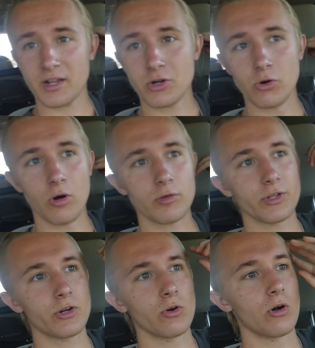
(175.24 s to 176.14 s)
dang cool,
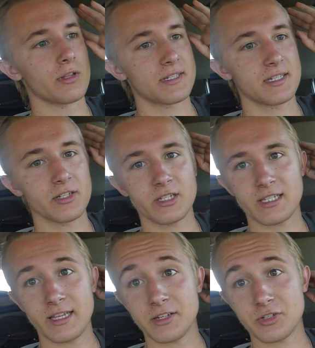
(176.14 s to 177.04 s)
really cool to see
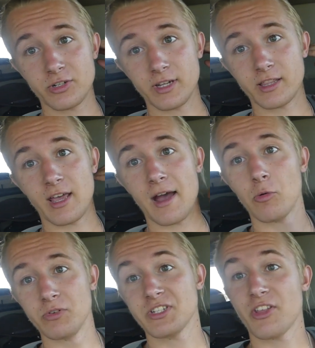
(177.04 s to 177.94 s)
this that history like that.
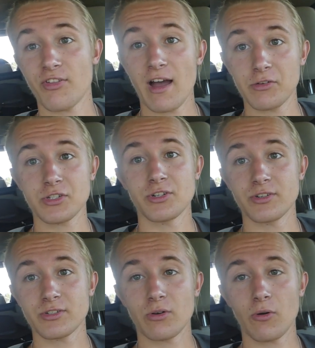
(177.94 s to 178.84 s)
Almost a thousand
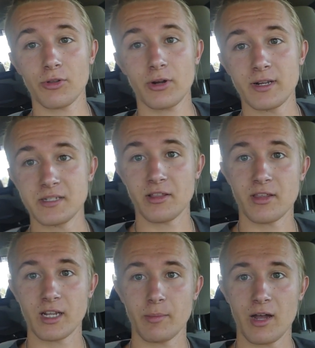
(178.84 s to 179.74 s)
years old, crazy to
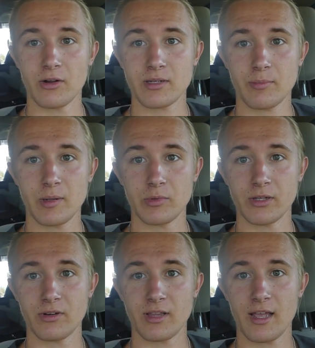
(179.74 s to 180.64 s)
think about, people
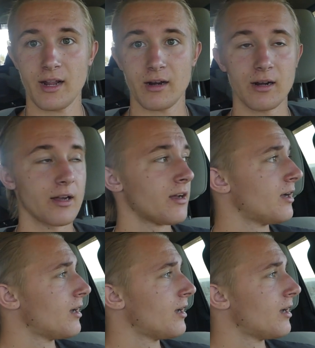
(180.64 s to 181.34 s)
living in that era.